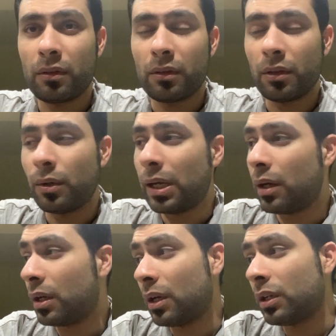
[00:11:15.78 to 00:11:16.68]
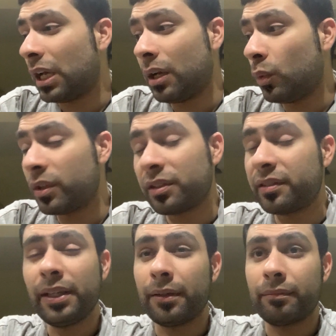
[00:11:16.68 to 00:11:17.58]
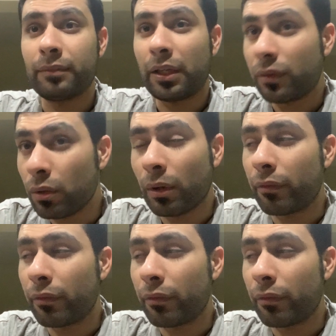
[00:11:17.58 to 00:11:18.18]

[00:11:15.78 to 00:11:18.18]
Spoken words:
You know, I want to see it. I do.